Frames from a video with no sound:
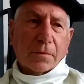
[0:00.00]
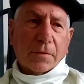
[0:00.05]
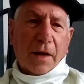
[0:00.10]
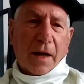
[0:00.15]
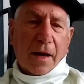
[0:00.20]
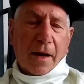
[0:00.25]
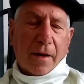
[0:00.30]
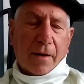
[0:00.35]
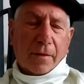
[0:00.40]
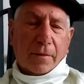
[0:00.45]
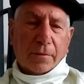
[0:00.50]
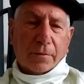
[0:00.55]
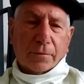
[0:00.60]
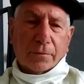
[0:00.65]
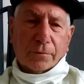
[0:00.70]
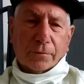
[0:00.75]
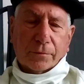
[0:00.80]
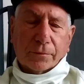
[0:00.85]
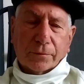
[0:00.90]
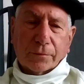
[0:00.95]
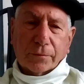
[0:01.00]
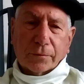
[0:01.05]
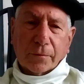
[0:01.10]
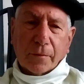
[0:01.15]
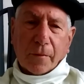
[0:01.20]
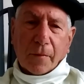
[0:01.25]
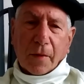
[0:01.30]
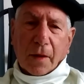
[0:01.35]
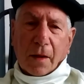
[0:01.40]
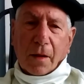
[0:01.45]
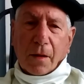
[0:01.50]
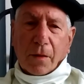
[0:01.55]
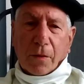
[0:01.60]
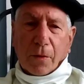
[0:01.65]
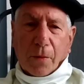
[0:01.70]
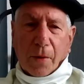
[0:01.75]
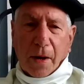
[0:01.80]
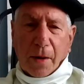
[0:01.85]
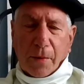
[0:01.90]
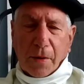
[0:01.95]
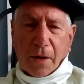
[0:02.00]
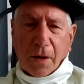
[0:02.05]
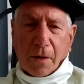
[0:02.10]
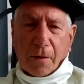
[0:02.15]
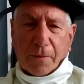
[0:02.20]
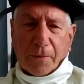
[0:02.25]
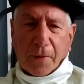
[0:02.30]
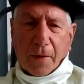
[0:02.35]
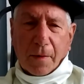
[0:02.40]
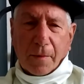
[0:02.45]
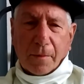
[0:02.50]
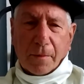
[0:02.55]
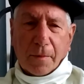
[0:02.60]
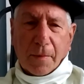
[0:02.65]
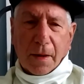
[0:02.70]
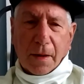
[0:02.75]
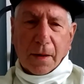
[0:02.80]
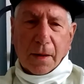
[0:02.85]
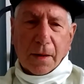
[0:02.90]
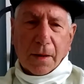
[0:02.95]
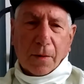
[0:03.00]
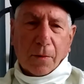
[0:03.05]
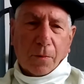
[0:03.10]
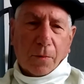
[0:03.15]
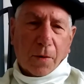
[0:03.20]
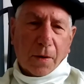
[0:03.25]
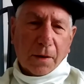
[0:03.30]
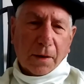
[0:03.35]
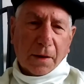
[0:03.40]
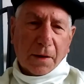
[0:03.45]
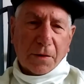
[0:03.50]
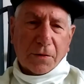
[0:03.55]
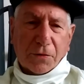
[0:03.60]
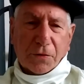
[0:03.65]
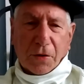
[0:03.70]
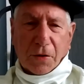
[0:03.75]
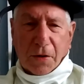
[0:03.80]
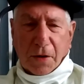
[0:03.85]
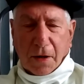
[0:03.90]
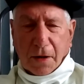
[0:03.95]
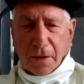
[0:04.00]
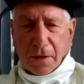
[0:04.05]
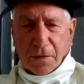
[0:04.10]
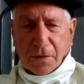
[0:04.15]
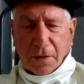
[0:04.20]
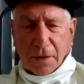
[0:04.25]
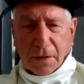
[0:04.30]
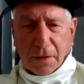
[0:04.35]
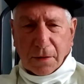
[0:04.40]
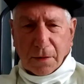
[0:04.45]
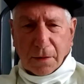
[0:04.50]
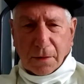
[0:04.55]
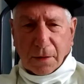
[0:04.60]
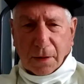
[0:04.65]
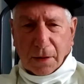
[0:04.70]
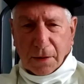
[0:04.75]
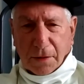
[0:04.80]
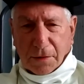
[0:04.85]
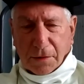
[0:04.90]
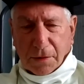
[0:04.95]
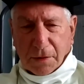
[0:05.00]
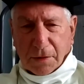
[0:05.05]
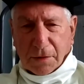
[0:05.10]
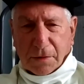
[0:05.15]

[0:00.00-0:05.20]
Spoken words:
Now, the way we go from one list to the other list